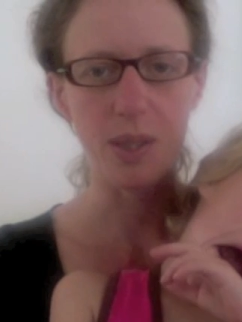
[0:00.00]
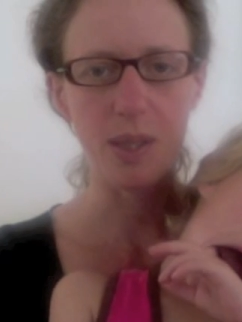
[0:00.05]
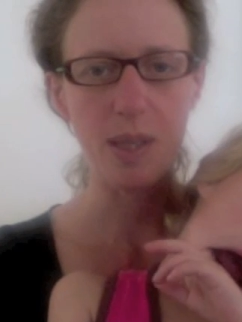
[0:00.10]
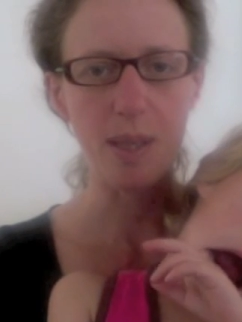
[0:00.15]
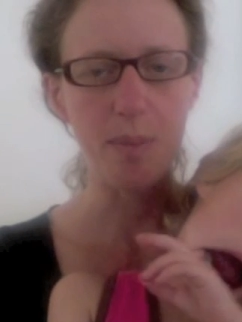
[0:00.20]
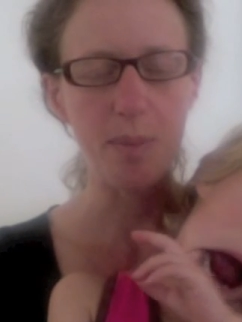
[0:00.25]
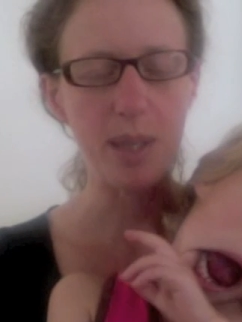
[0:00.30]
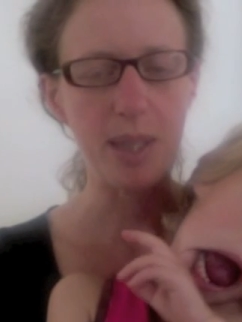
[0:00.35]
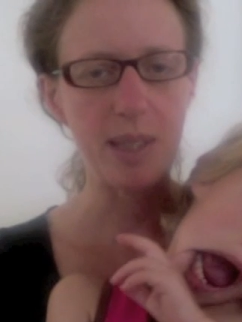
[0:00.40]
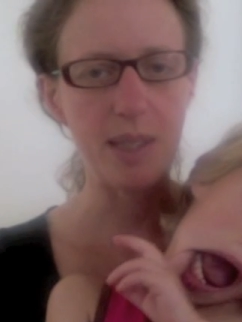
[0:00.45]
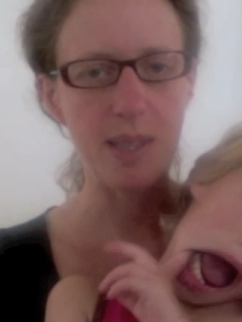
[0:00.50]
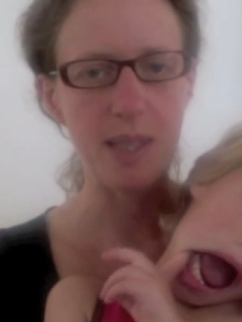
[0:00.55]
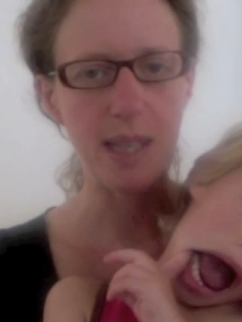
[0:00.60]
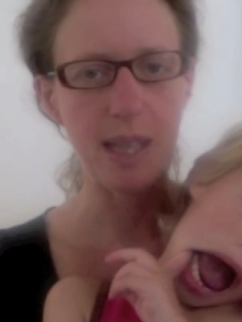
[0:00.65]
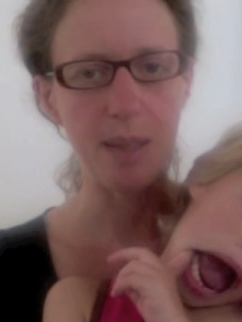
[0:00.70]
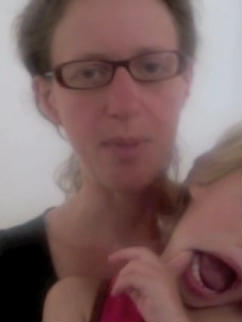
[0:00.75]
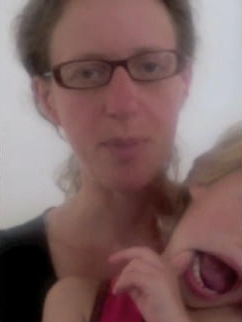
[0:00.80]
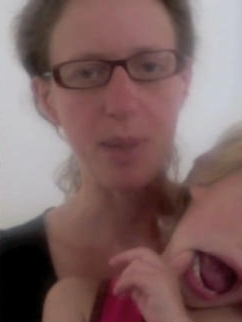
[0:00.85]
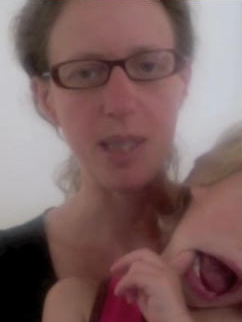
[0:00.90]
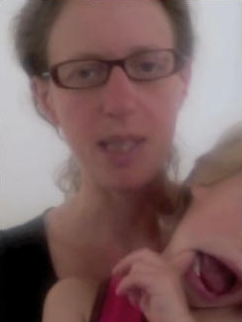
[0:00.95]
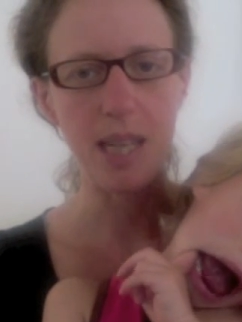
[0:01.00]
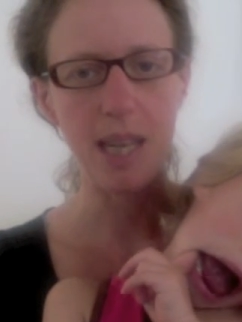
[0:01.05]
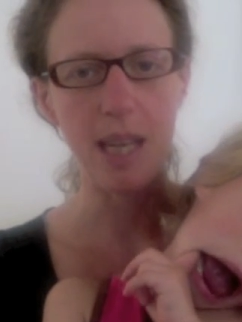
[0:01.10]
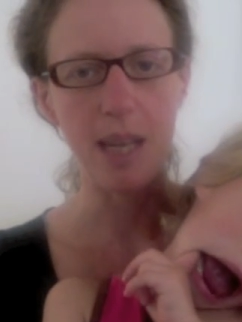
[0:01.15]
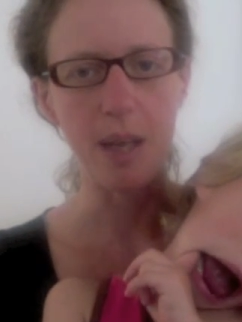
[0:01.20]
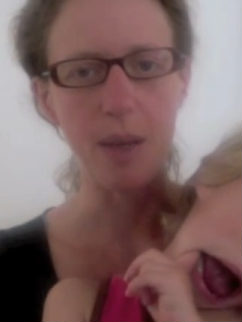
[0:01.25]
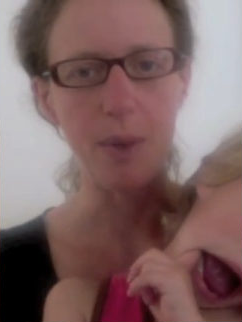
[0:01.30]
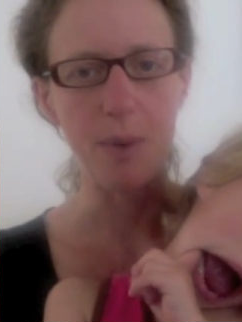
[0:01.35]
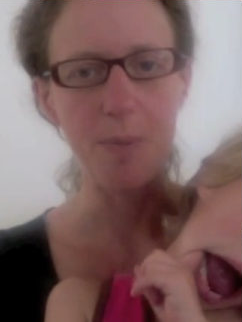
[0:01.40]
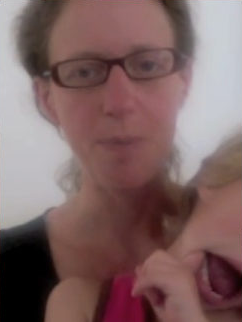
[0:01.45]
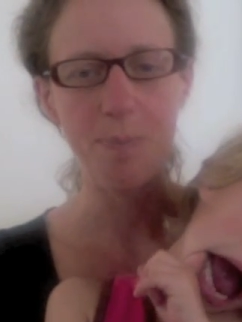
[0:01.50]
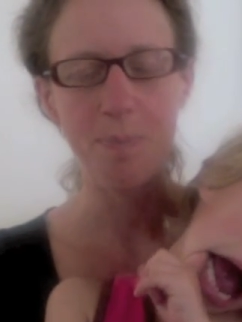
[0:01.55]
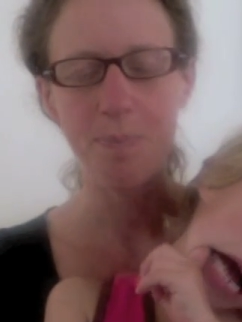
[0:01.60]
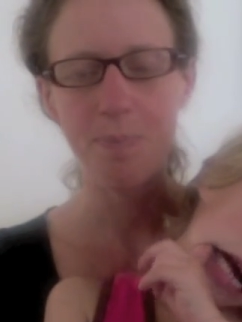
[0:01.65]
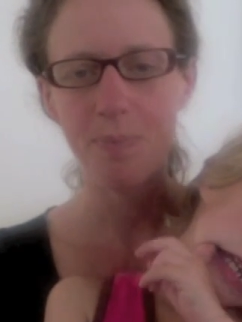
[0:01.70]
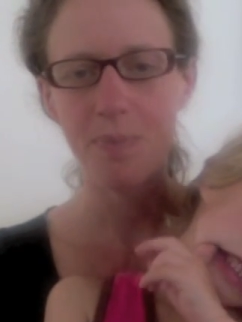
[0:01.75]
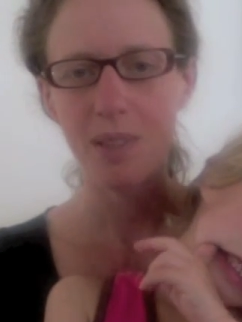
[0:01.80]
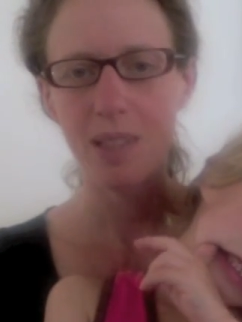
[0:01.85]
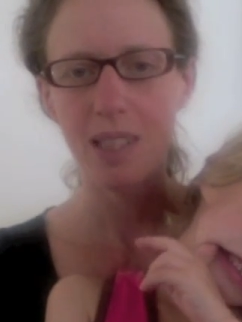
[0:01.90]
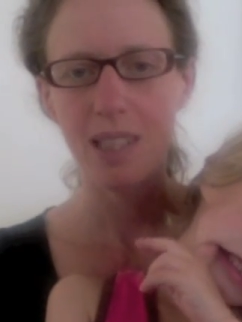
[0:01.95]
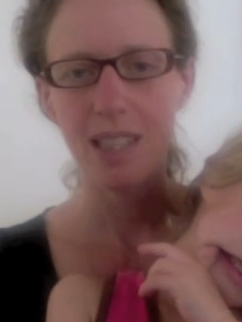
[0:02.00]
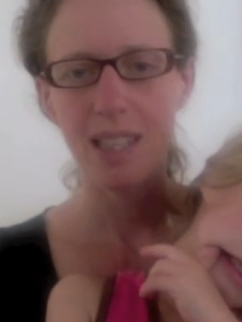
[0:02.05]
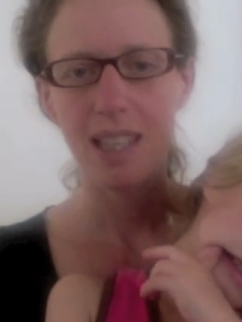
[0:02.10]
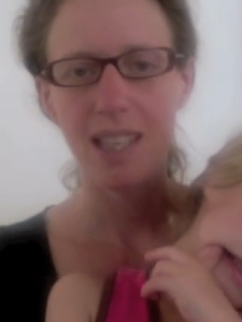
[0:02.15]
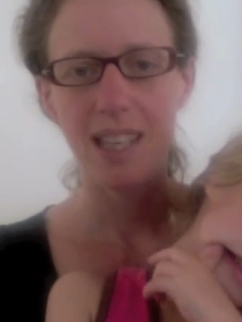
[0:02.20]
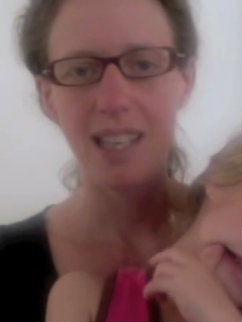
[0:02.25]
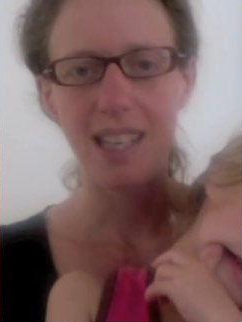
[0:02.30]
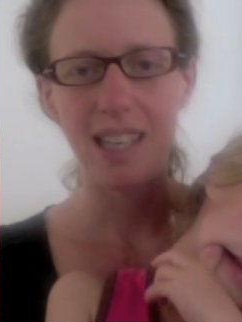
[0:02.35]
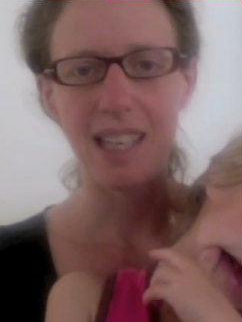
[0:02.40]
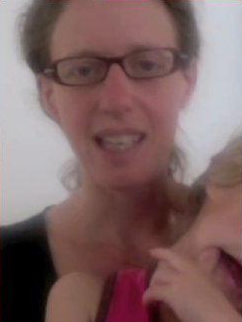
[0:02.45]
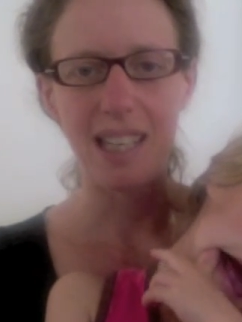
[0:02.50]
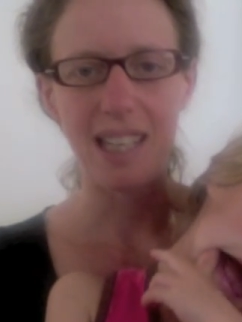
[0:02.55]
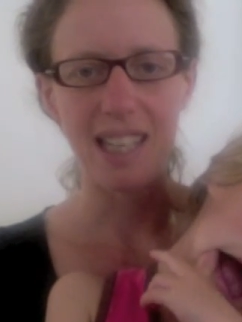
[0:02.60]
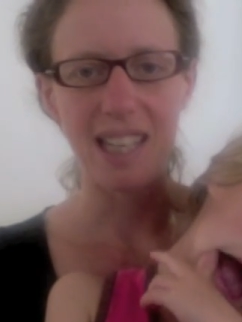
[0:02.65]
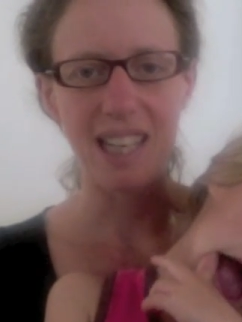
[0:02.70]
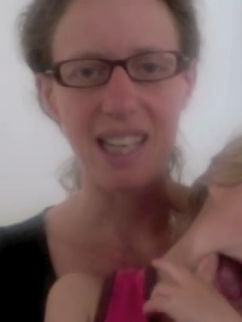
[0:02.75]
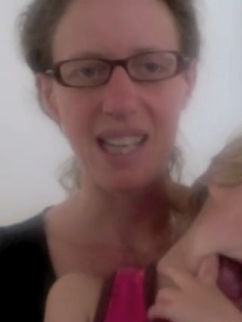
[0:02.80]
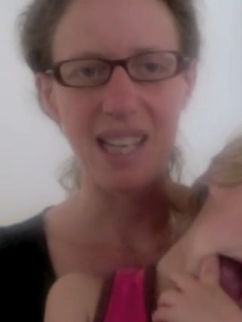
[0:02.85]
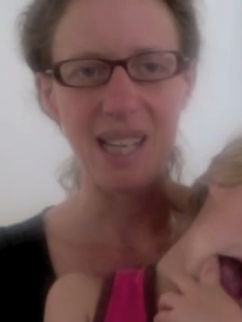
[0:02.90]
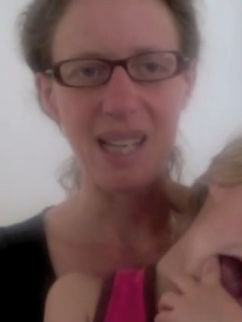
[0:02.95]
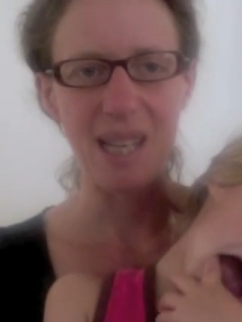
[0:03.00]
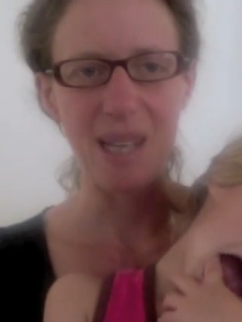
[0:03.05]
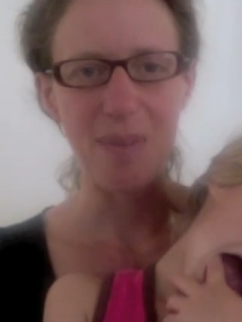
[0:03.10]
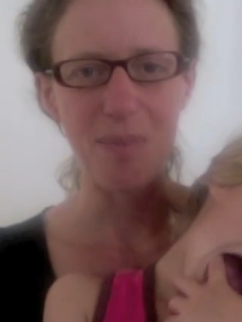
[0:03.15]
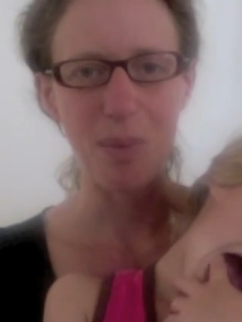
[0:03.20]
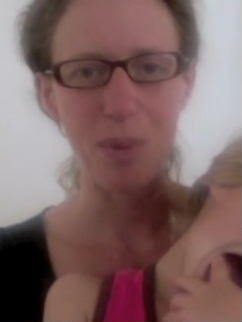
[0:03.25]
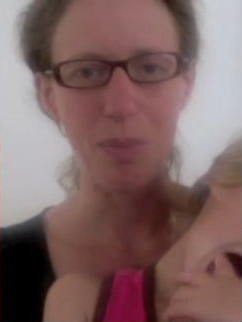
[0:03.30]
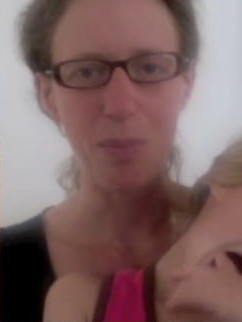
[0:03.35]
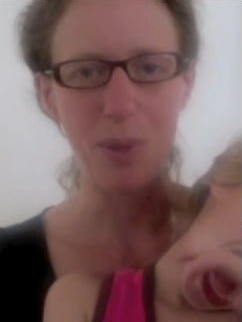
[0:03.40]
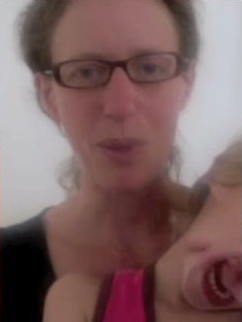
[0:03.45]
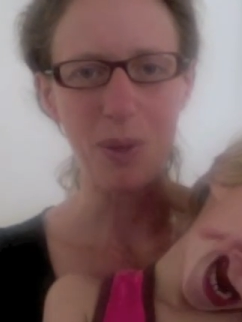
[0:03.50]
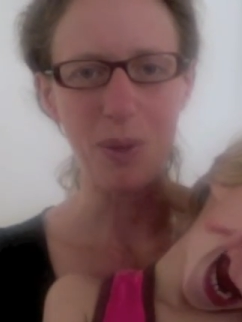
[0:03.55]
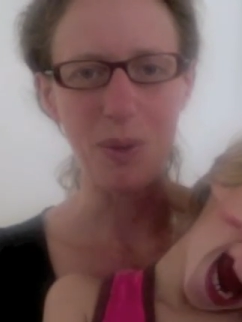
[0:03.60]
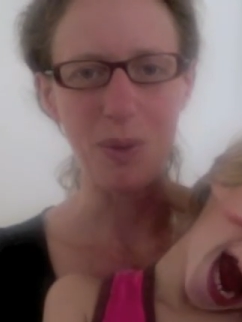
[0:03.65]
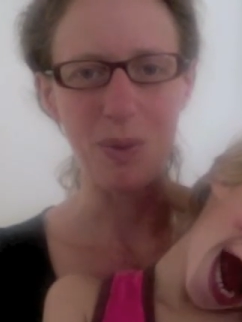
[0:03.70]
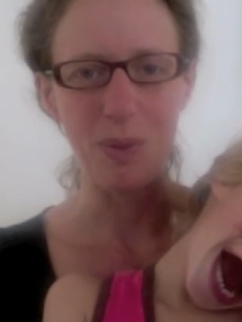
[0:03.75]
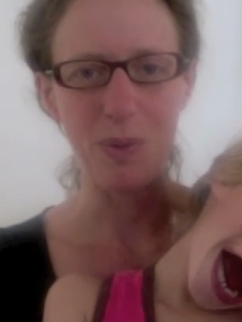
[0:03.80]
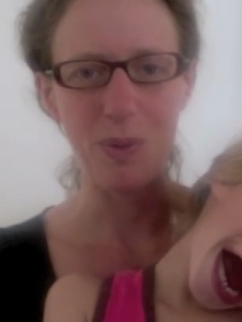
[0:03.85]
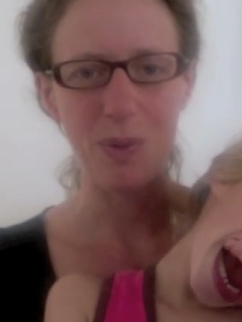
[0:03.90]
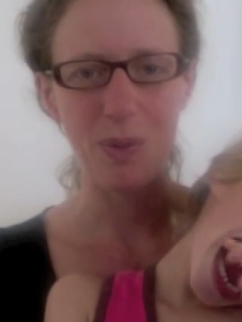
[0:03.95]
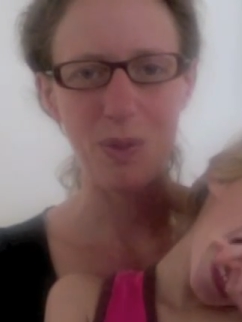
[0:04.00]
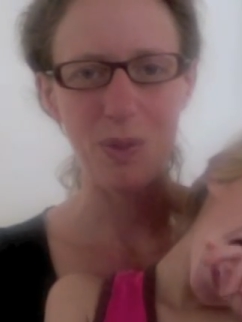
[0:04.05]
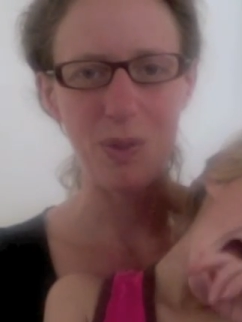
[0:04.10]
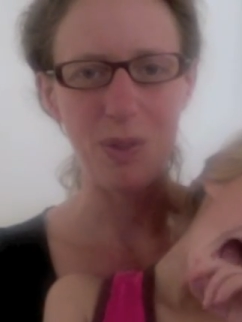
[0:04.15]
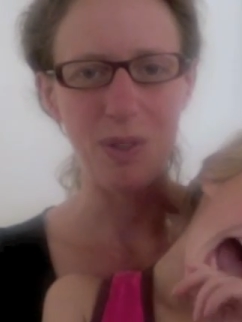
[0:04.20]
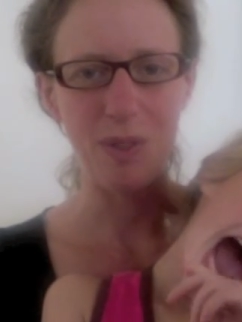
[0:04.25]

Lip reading: Summit in San Mateo. I proposed